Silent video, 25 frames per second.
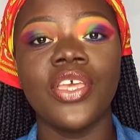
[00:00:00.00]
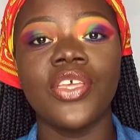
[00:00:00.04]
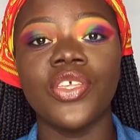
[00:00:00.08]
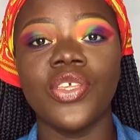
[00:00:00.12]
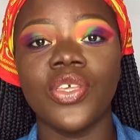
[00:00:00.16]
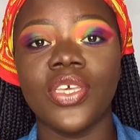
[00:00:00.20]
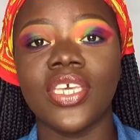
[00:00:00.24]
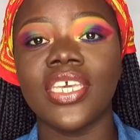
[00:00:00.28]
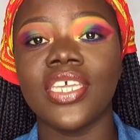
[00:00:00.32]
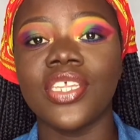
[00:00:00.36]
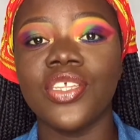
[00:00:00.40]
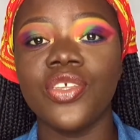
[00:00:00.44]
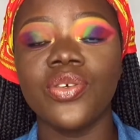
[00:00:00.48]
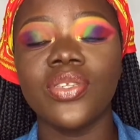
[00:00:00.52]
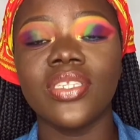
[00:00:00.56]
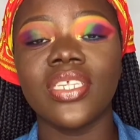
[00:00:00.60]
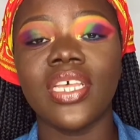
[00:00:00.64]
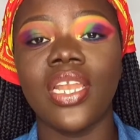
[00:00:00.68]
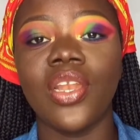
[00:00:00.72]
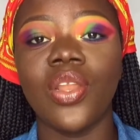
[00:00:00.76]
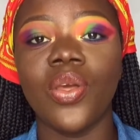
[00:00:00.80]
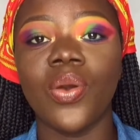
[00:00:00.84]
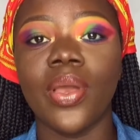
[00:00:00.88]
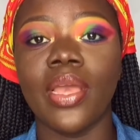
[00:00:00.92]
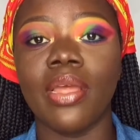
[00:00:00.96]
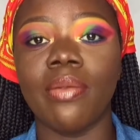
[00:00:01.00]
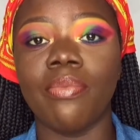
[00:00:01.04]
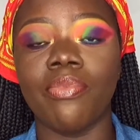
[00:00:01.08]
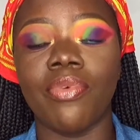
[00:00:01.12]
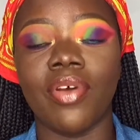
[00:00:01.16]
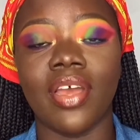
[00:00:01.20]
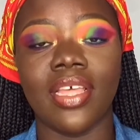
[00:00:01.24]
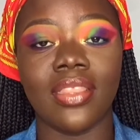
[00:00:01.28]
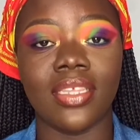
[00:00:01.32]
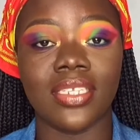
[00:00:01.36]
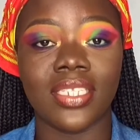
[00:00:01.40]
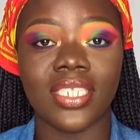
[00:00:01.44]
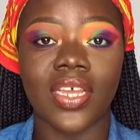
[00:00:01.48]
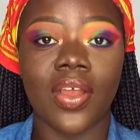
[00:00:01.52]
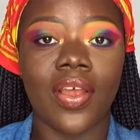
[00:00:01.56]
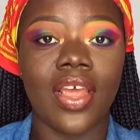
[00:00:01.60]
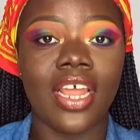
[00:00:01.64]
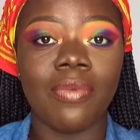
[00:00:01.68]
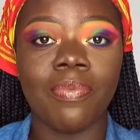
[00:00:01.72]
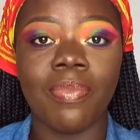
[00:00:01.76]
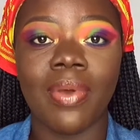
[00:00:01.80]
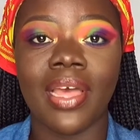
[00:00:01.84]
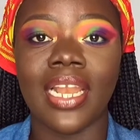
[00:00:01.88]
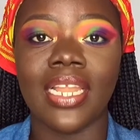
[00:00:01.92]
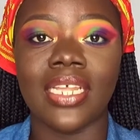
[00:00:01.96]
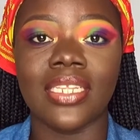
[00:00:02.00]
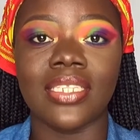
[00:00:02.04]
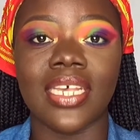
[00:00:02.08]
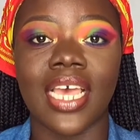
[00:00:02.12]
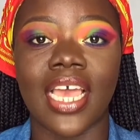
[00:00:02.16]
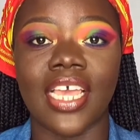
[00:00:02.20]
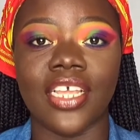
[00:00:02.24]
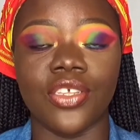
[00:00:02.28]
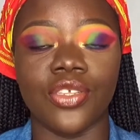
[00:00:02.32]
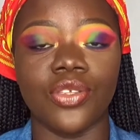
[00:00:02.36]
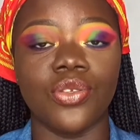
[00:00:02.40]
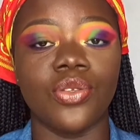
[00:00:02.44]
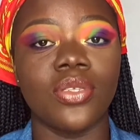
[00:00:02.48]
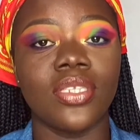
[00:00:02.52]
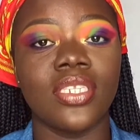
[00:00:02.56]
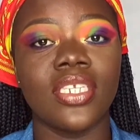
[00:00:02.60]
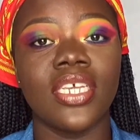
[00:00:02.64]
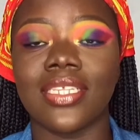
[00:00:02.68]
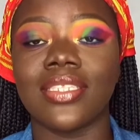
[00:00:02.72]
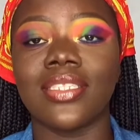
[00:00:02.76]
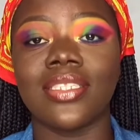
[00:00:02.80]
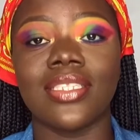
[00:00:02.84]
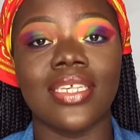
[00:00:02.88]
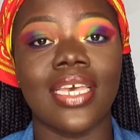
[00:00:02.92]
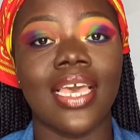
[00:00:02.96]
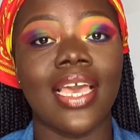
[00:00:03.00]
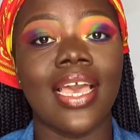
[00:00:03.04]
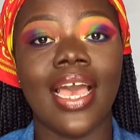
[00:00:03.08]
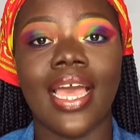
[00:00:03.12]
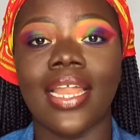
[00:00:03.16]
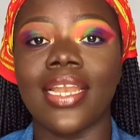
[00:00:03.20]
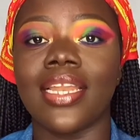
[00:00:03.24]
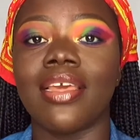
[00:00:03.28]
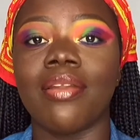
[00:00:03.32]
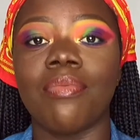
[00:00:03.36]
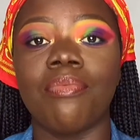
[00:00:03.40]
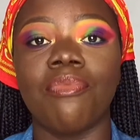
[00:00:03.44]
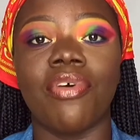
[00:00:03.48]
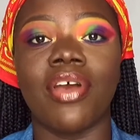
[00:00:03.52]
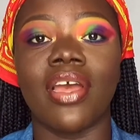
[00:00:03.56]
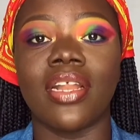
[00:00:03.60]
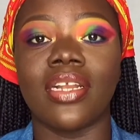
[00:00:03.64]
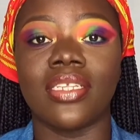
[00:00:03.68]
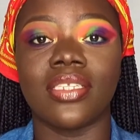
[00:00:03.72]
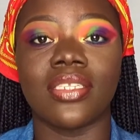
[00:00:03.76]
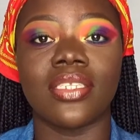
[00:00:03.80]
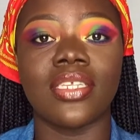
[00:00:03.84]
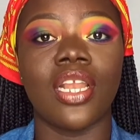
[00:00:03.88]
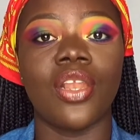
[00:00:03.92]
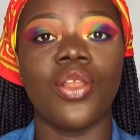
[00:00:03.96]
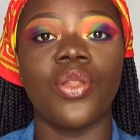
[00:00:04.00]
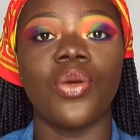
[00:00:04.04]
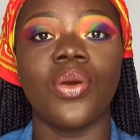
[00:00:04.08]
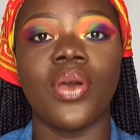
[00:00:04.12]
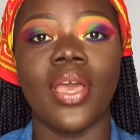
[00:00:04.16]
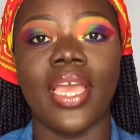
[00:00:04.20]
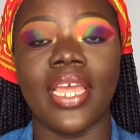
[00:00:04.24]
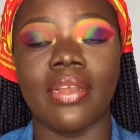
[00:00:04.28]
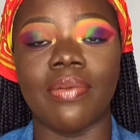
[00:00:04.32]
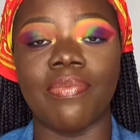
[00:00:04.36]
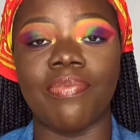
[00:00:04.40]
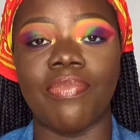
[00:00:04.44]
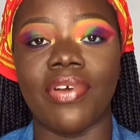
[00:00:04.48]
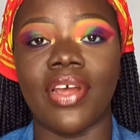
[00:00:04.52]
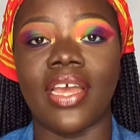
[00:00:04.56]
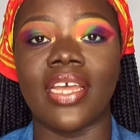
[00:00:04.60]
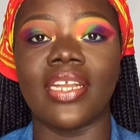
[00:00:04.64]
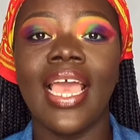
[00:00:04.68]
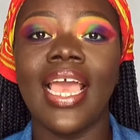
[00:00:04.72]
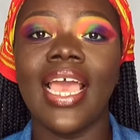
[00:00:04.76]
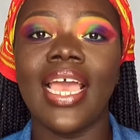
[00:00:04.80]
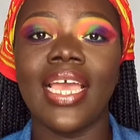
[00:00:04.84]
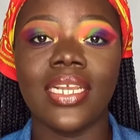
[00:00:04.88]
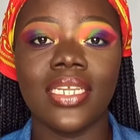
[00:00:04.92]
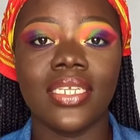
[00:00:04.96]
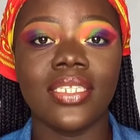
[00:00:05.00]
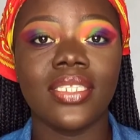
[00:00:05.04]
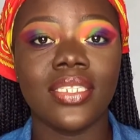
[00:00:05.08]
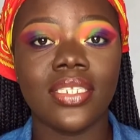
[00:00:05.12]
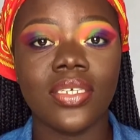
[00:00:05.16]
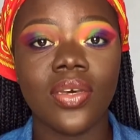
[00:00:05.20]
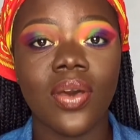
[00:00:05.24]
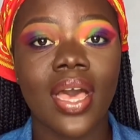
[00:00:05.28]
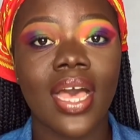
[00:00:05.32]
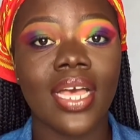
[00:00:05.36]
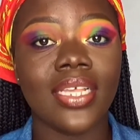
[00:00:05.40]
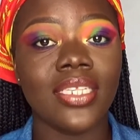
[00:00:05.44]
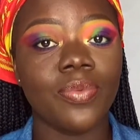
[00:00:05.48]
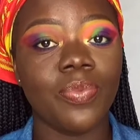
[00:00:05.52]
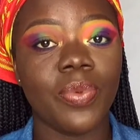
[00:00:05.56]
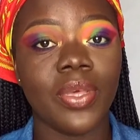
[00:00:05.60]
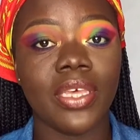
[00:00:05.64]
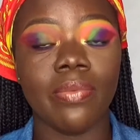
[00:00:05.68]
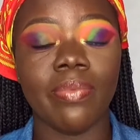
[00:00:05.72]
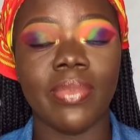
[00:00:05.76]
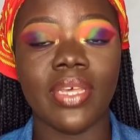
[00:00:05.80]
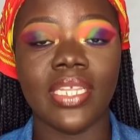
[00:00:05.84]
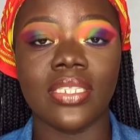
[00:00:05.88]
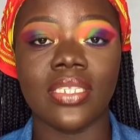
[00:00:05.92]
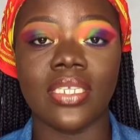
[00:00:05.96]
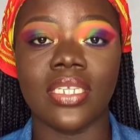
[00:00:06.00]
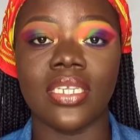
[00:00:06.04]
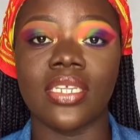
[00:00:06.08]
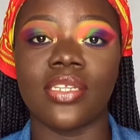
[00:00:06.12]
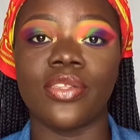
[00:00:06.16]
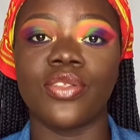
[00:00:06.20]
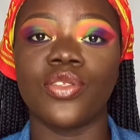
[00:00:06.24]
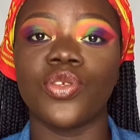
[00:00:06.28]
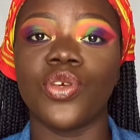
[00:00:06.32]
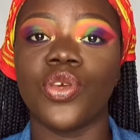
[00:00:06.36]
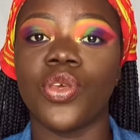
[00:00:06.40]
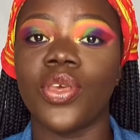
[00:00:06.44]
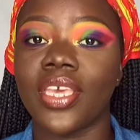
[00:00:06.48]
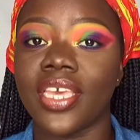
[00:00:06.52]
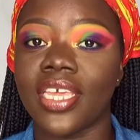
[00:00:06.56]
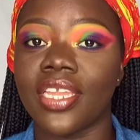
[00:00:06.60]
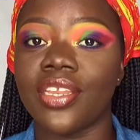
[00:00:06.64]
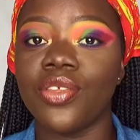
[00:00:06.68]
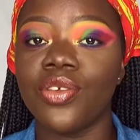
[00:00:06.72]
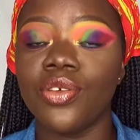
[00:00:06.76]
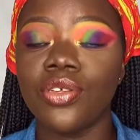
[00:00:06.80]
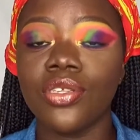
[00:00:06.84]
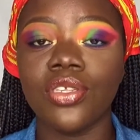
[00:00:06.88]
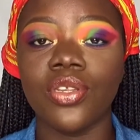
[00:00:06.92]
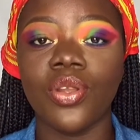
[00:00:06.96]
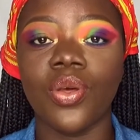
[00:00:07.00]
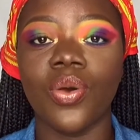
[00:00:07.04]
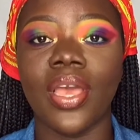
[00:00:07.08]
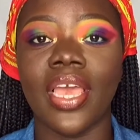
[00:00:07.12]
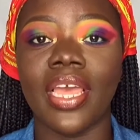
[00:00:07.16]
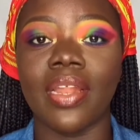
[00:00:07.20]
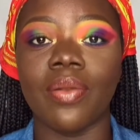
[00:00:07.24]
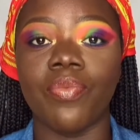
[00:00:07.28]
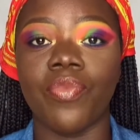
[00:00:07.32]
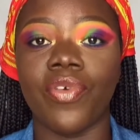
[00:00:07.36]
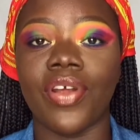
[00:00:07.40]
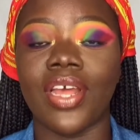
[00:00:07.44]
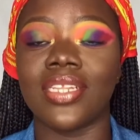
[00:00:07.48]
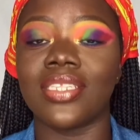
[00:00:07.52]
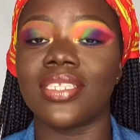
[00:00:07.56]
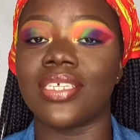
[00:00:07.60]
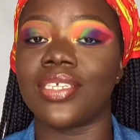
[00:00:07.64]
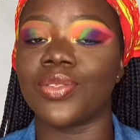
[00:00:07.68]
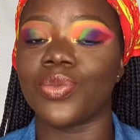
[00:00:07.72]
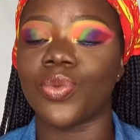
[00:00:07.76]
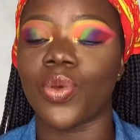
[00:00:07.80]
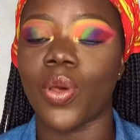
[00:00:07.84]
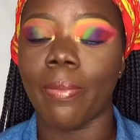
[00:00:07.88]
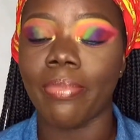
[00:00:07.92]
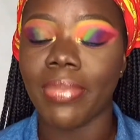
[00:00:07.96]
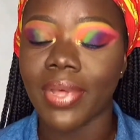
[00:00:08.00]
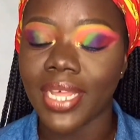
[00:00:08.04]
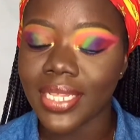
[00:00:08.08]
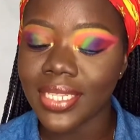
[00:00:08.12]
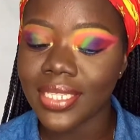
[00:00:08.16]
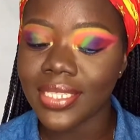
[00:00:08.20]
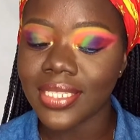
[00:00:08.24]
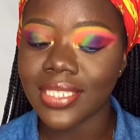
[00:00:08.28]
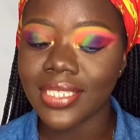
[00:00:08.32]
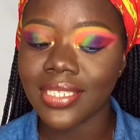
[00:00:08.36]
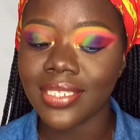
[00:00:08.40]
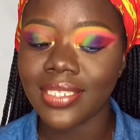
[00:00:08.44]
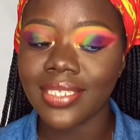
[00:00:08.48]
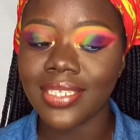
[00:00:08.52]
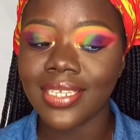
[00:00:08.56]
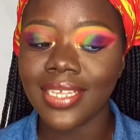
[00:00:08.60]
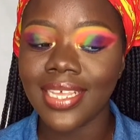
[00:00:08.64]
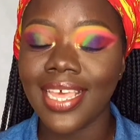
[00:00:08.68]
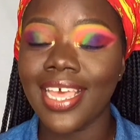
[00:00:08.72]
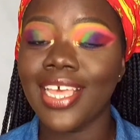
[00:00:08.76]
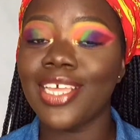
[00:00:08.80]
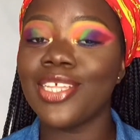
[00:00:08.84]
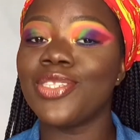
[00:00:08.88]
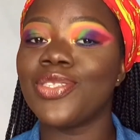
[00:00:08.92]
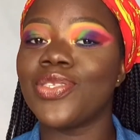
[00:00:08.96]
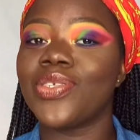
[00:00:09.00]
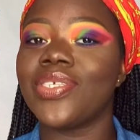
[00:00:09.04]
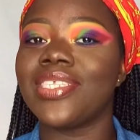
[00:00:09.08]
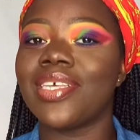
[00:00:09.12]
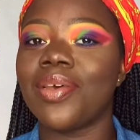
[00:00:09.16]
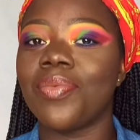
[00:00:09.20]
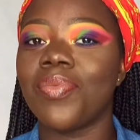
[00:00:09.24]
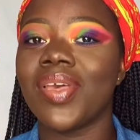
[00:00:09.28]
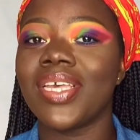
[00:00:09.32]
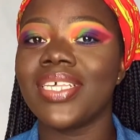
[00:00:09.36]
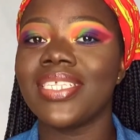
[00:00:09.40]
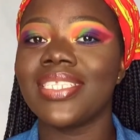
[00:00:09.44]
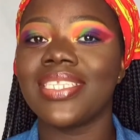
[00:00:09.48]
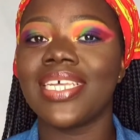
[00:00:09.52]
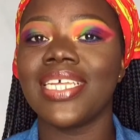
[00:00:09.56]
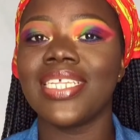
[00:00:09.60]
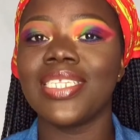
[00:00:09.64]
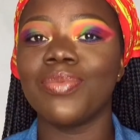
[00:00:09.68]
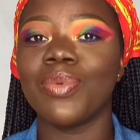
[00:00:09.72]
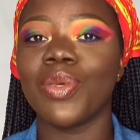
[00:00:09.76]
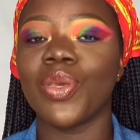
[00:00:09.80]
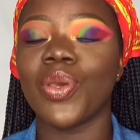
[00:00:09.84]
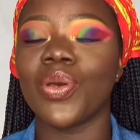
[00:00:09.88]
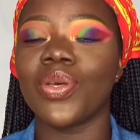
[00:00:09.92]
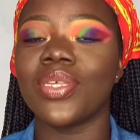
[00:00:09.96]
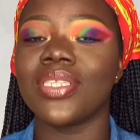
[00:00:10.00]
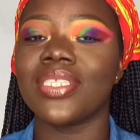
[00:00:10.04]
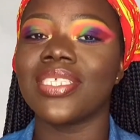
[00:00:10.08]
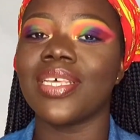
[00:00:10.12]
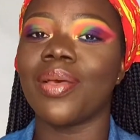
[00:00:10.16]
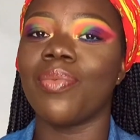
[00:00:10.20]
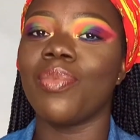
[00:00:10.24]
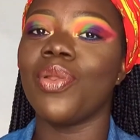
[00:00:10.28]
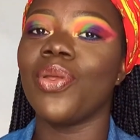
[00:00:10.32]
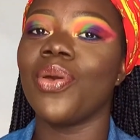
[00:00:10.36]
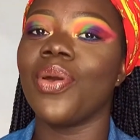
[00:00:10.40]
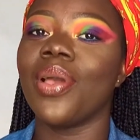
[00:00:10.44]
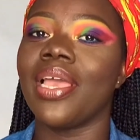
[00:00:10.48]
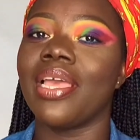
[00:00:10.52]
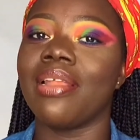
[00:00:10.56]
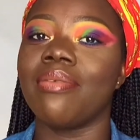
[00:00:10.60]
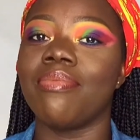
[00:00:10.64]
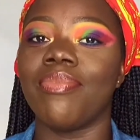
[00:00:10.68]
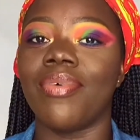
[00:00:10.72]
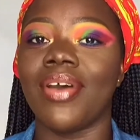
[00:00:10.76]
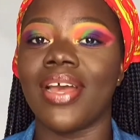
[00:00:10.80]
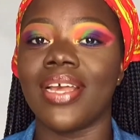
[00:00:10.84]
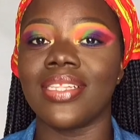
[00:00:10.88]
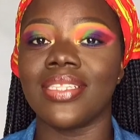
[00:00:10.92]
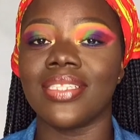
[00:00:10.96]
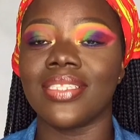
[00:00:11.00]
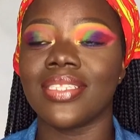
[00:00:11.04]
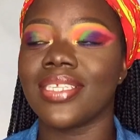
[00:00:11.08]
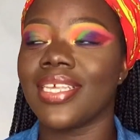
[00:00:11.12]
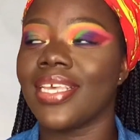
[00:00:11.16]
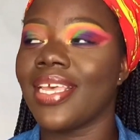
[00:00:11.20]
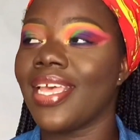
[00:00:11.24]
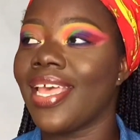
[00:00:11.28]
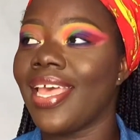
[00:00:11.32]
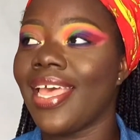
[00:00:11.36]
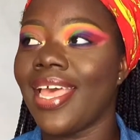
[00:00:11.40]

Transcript: You can use a low-end brand. The Sarat palette I used, it's a Ghanaian brand, it's a low-end brand, and it still has pigment in it, so you can use low-end brands as well, but to some extent, because some low-end brands,